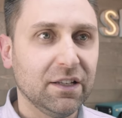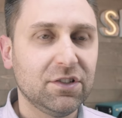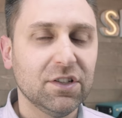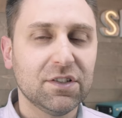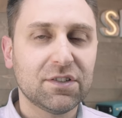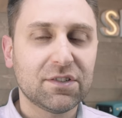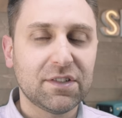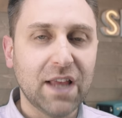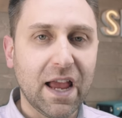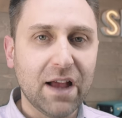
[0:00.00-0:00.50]
It
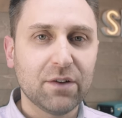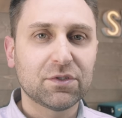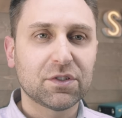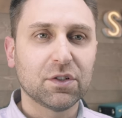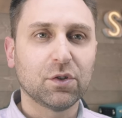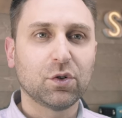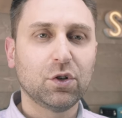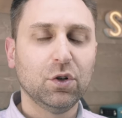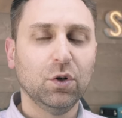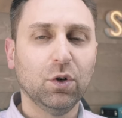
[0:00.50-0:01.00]
just sounds
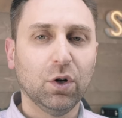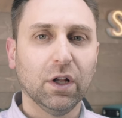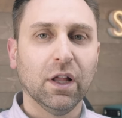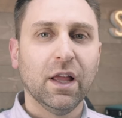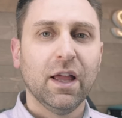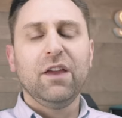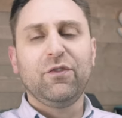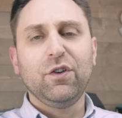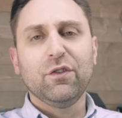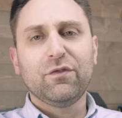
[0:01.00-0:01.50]
so
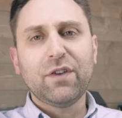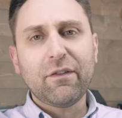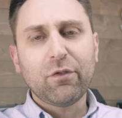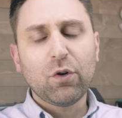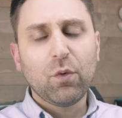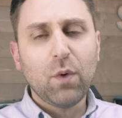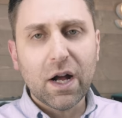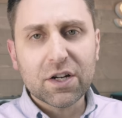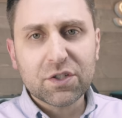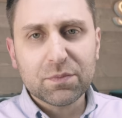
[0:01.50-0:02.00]
cool. If you've
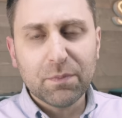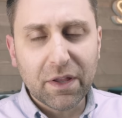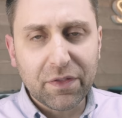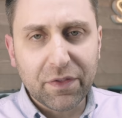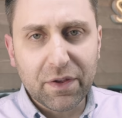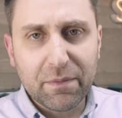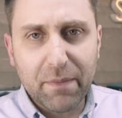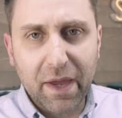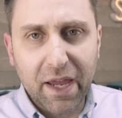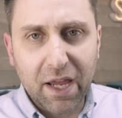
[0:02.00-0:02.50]
never watched
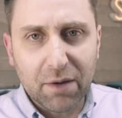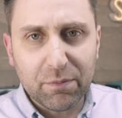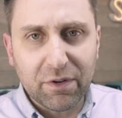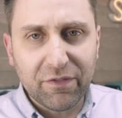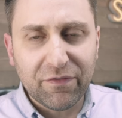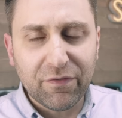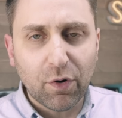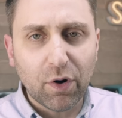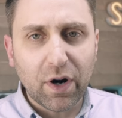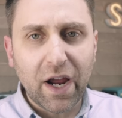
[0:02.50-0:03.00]
Monthly Mayhem
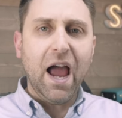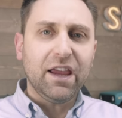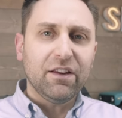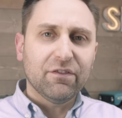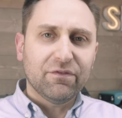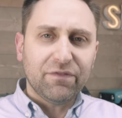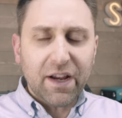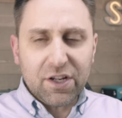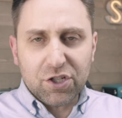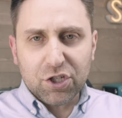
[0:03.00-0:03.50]
before, I
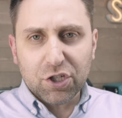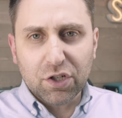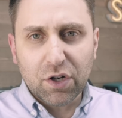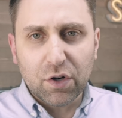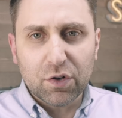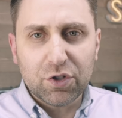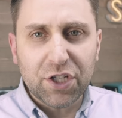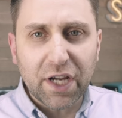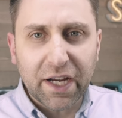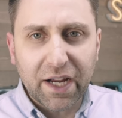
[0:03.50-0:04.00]
invite you to
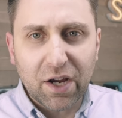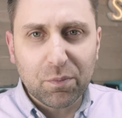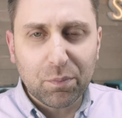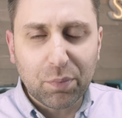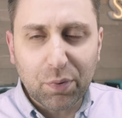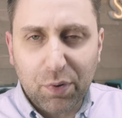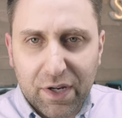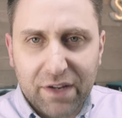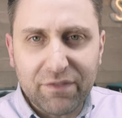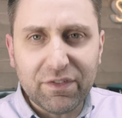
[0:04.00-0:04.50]
go check
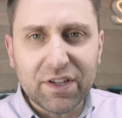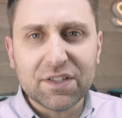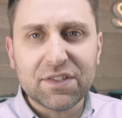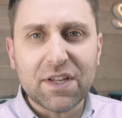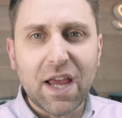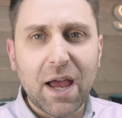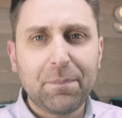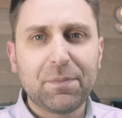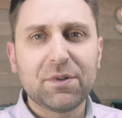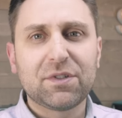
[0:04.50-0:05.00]
out
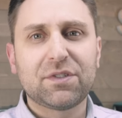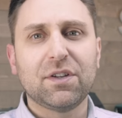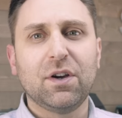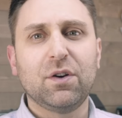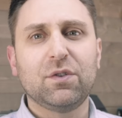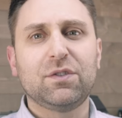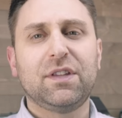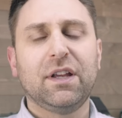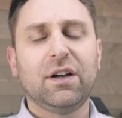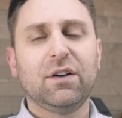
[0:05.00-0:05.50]
previous
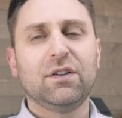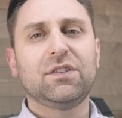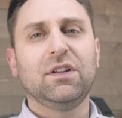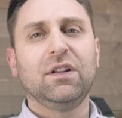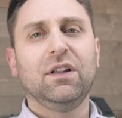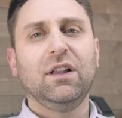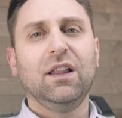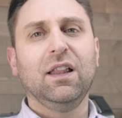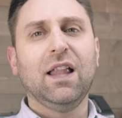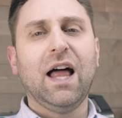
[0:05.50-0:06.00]
episodes. There is
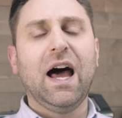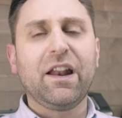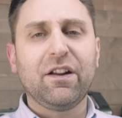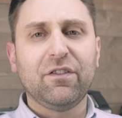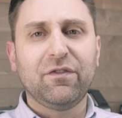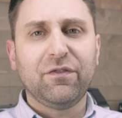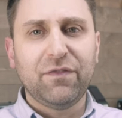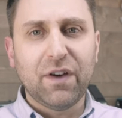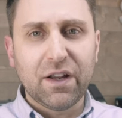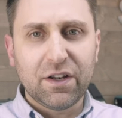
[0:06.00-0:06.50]
a lot
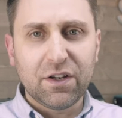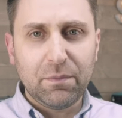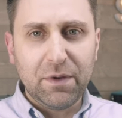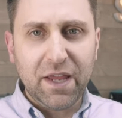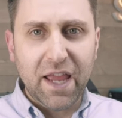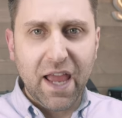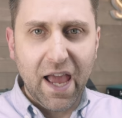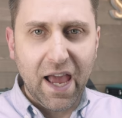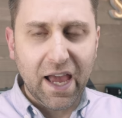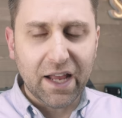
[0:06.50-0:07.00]
of fun to
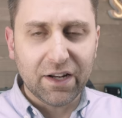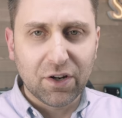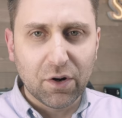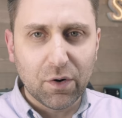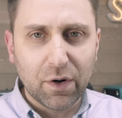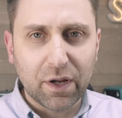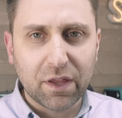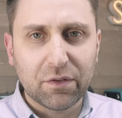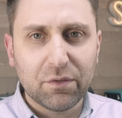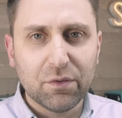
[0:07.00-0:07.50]
be had
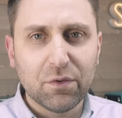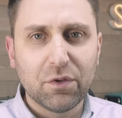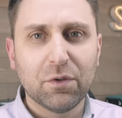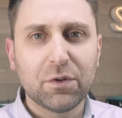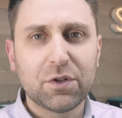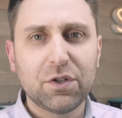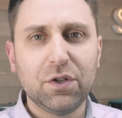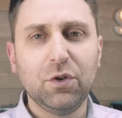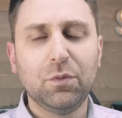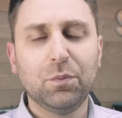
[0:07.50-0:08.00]
going through
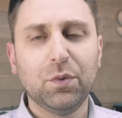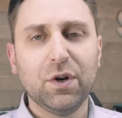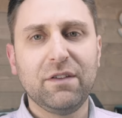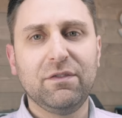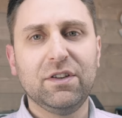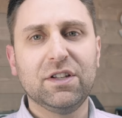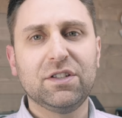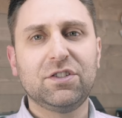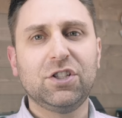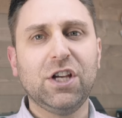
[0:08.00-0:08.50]
the two
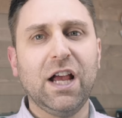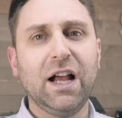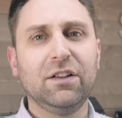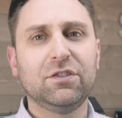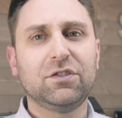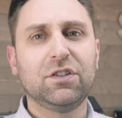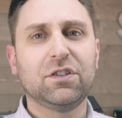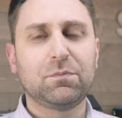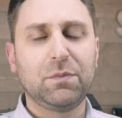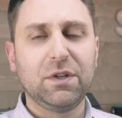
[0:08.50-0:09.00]
previous
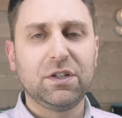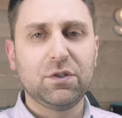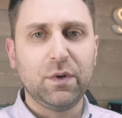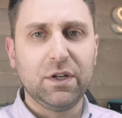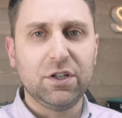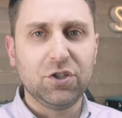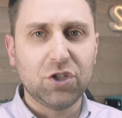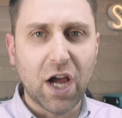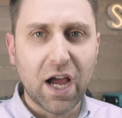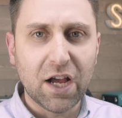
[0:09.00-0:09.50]
challenges
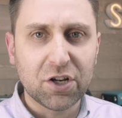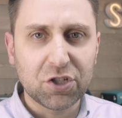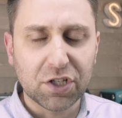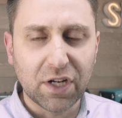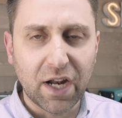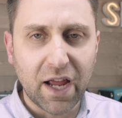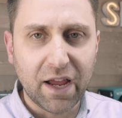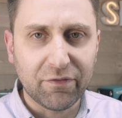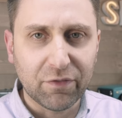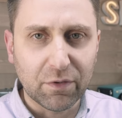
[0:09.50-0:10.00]
between Josh
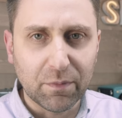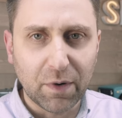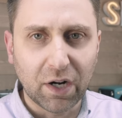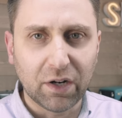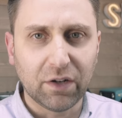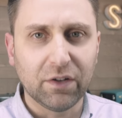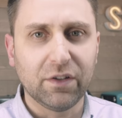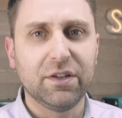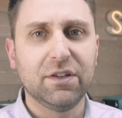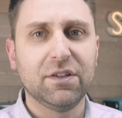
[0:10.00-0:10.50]
and I from
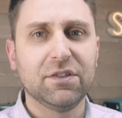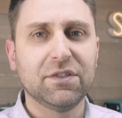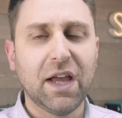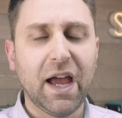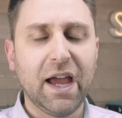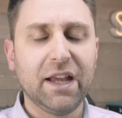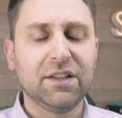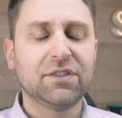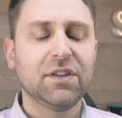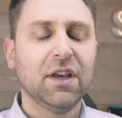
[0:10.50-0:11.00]
Harley
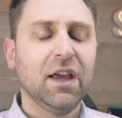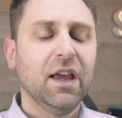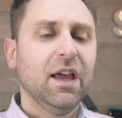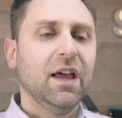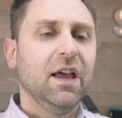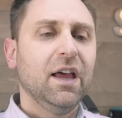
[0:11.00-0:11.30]
Designs.